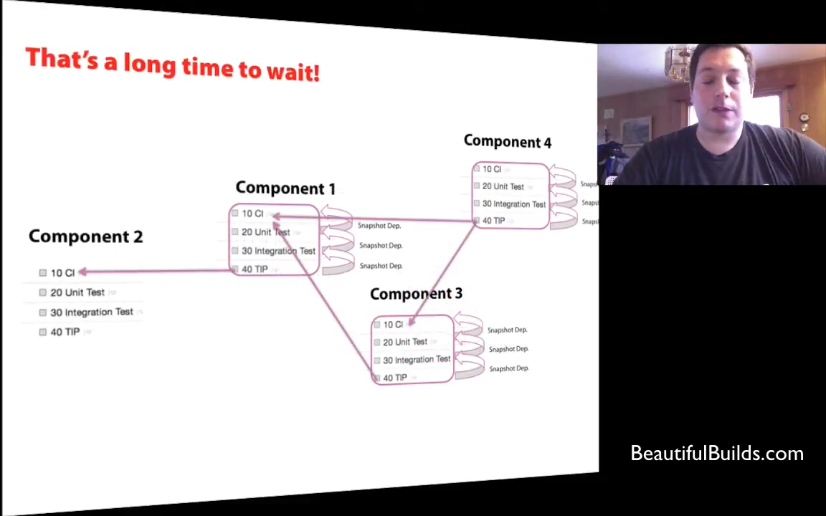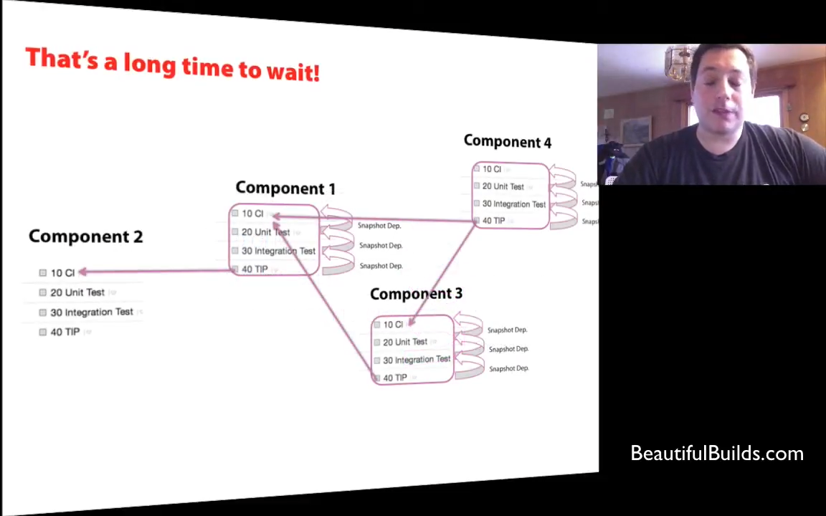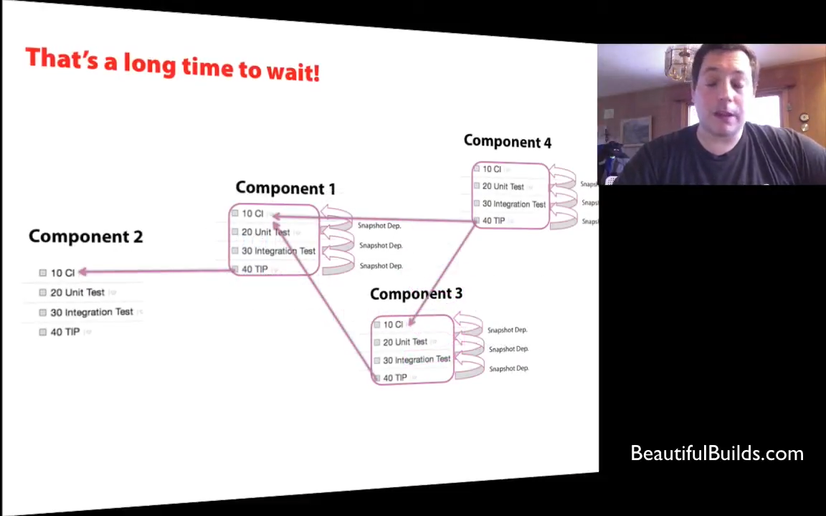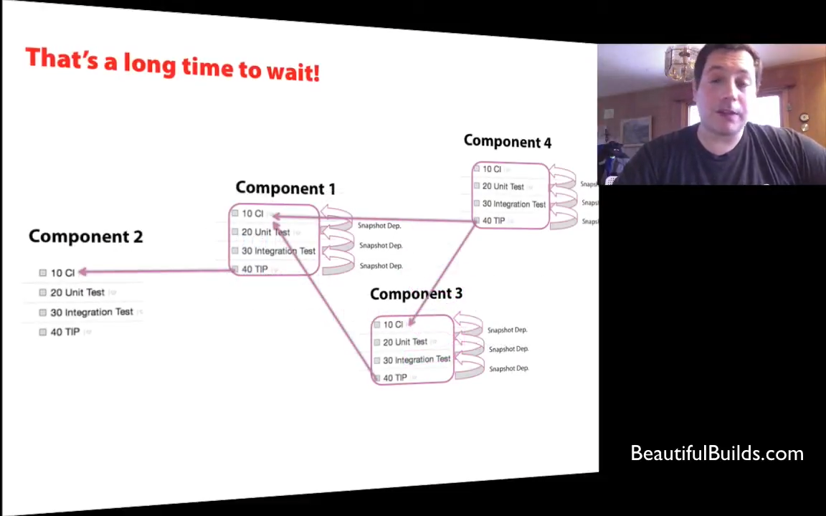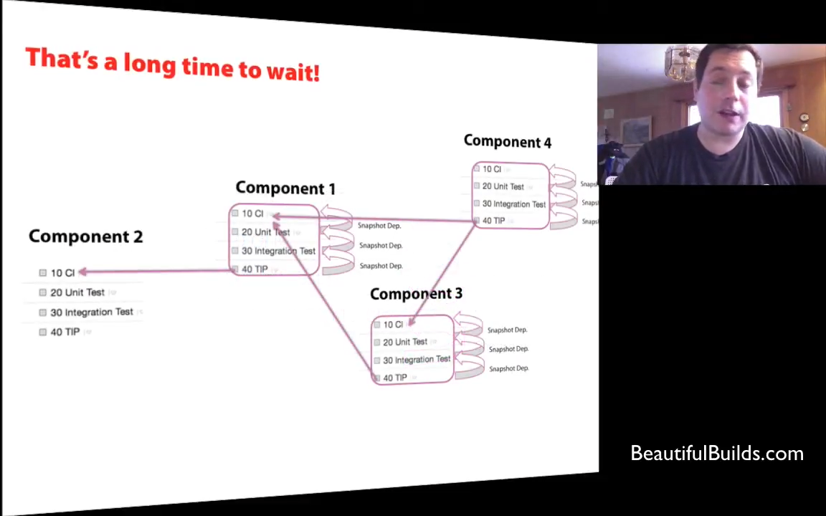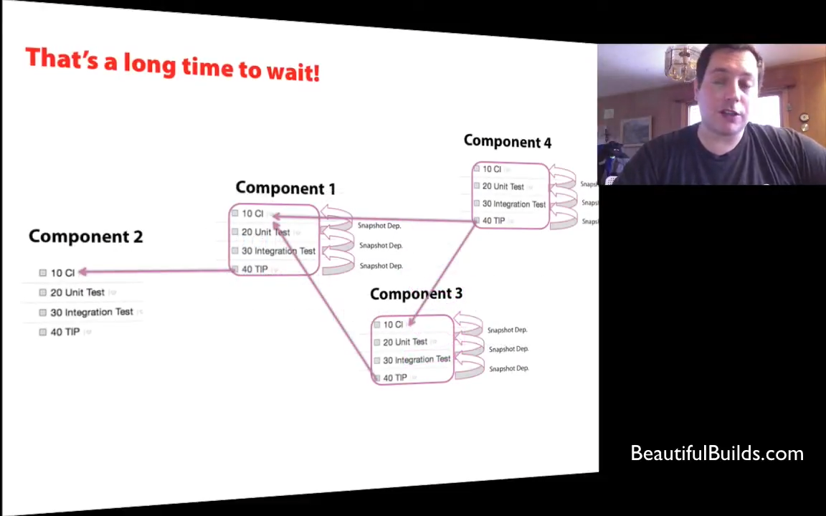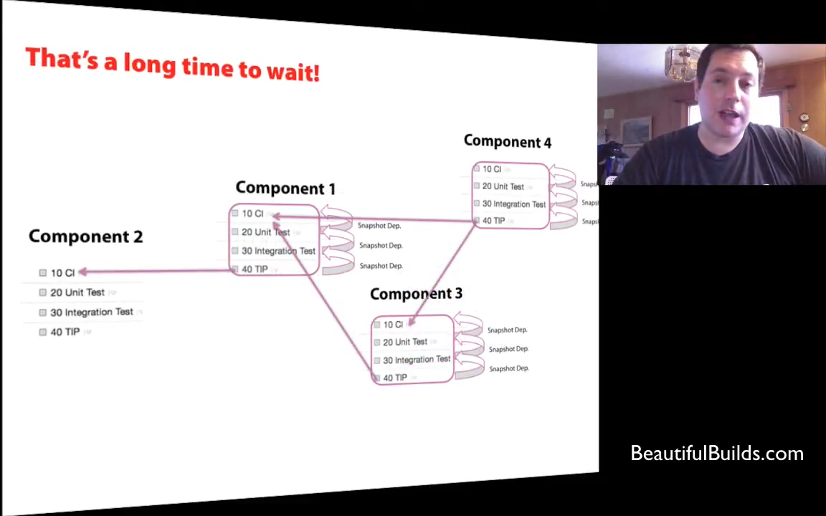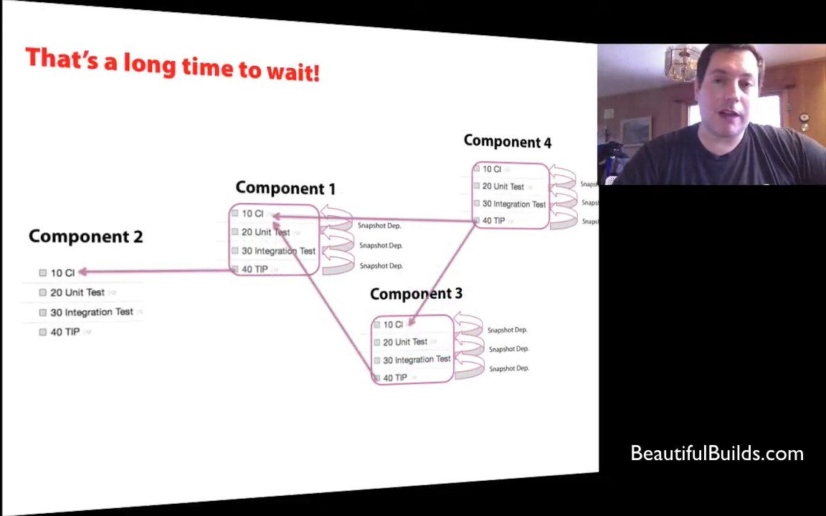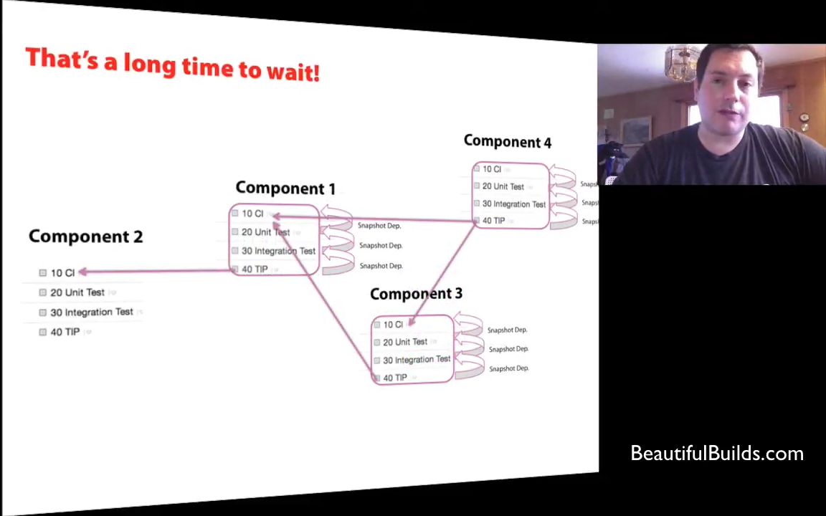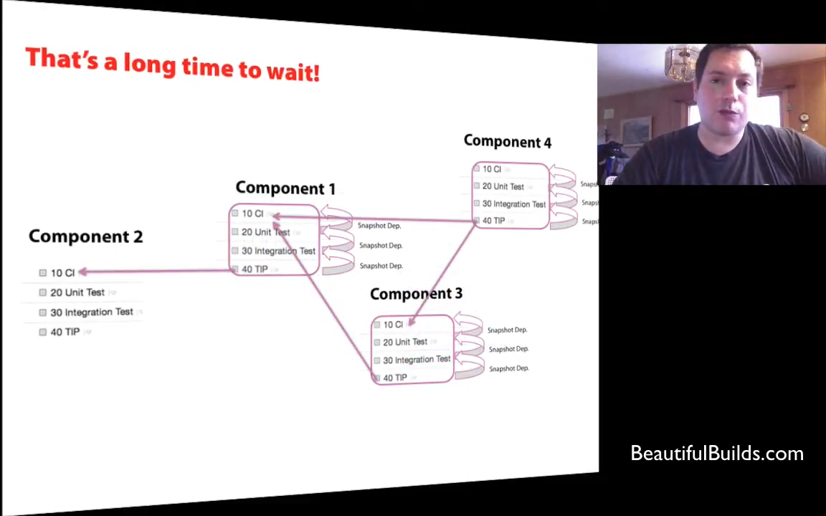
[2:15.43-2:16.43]
the steps
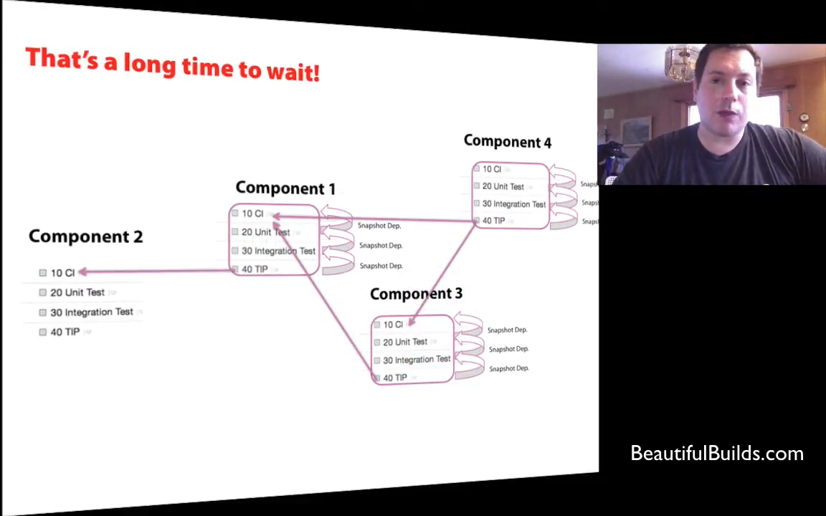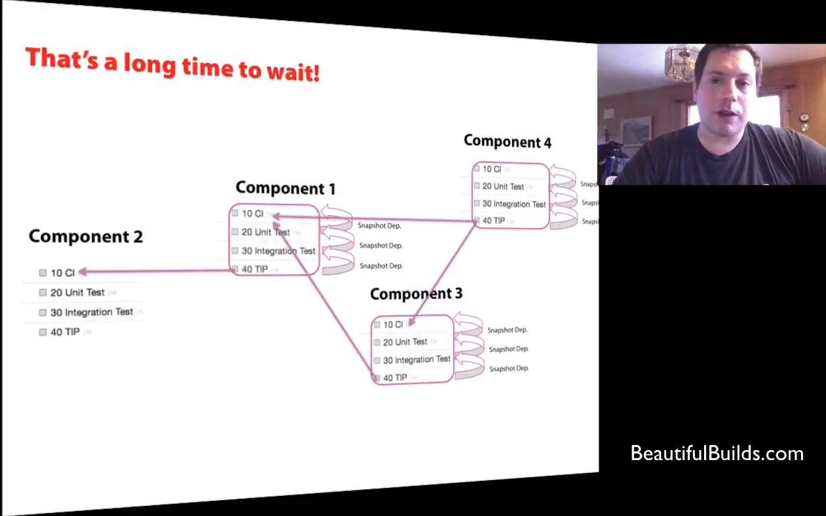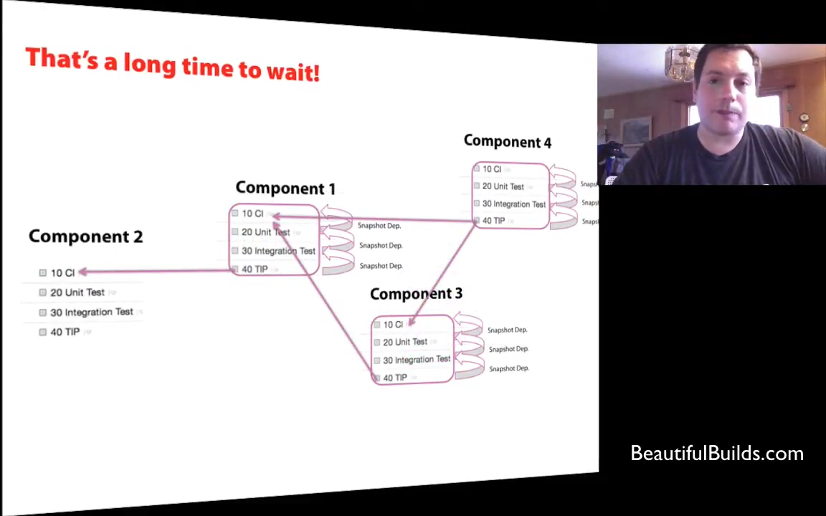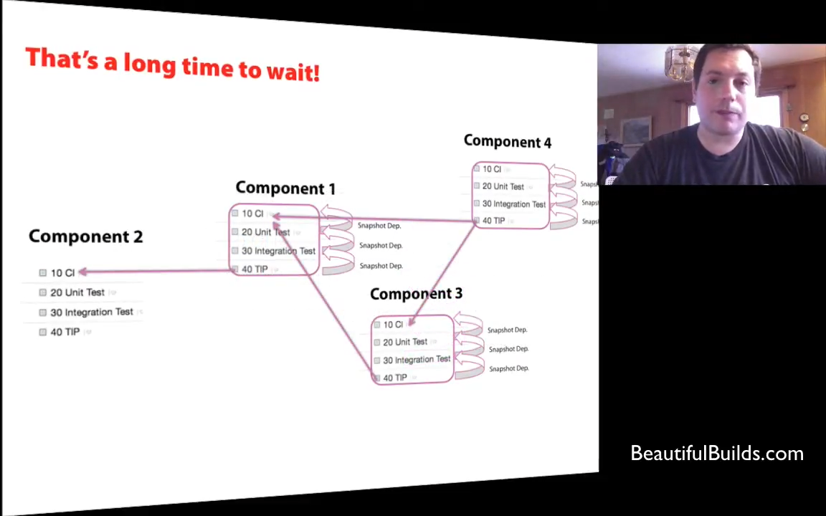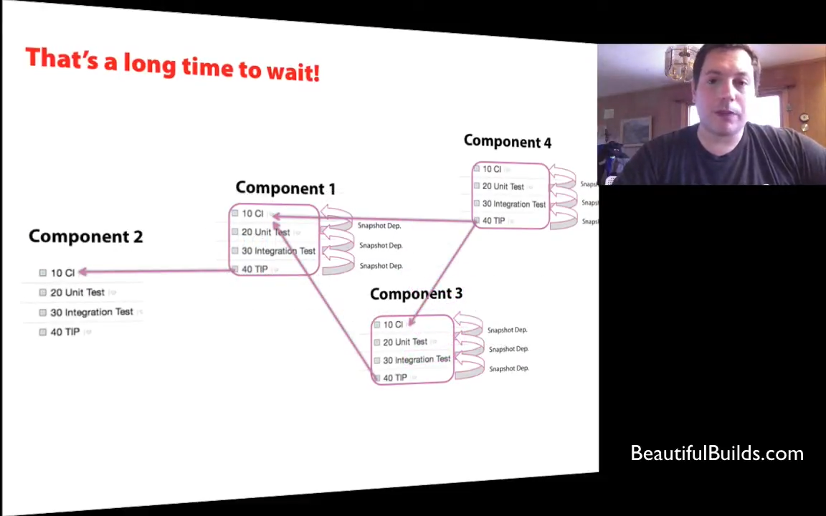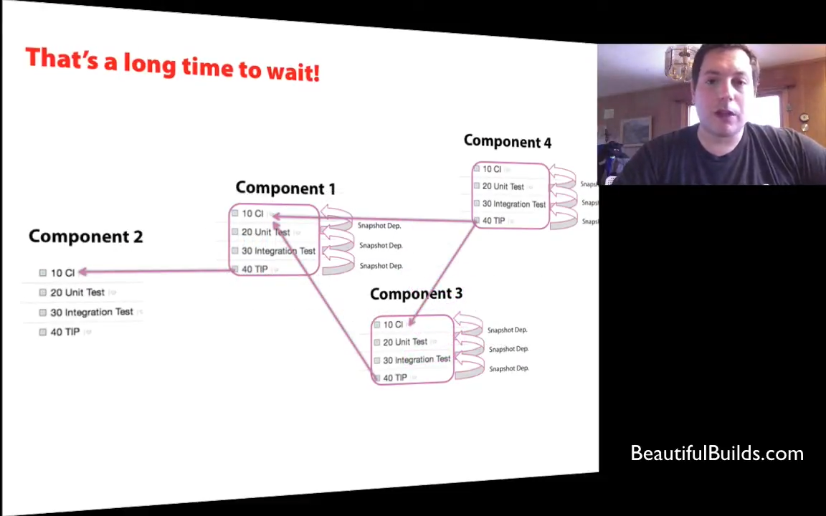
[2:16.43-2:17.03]
actually have to run.